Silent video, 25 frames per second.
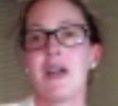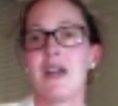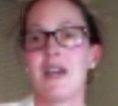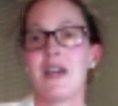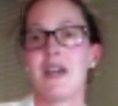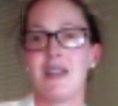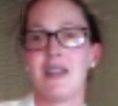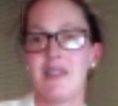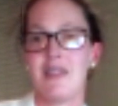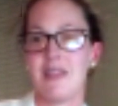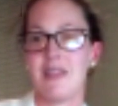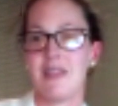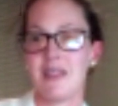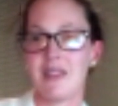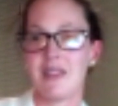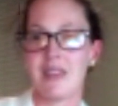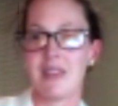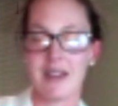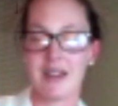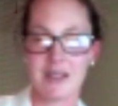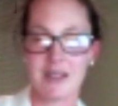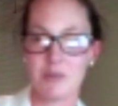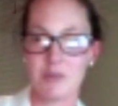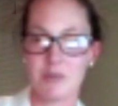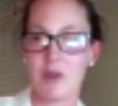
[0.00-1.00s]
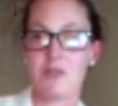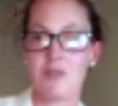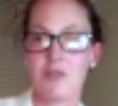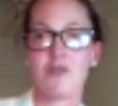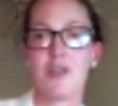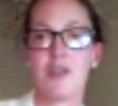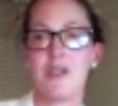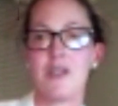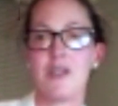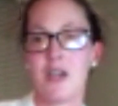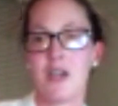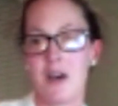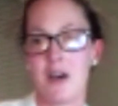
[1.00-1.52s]
And that's my
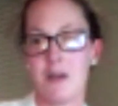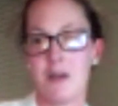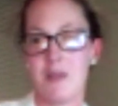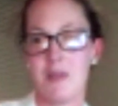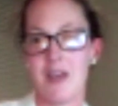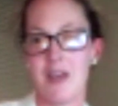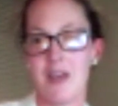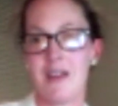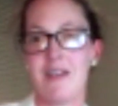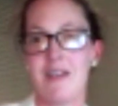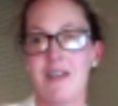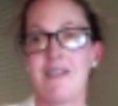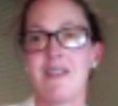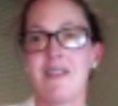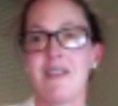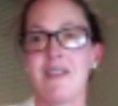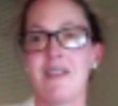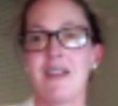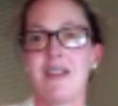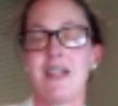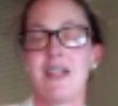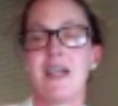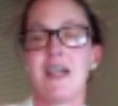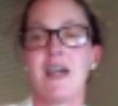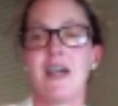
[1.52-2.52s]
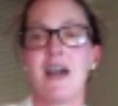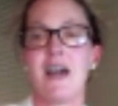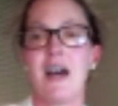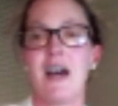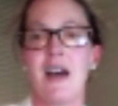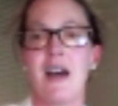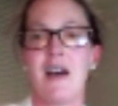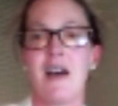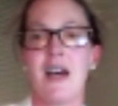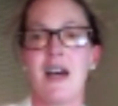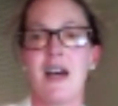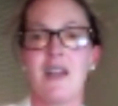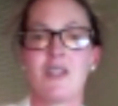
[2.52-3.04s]
free time then. And
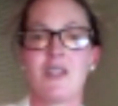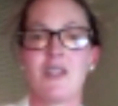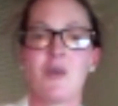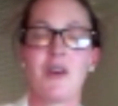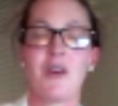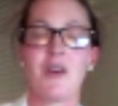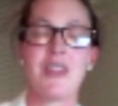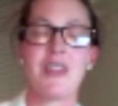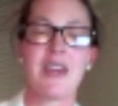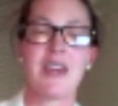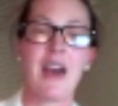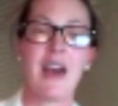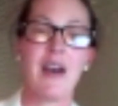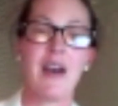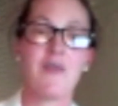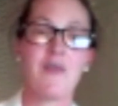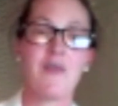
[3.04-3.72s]
I think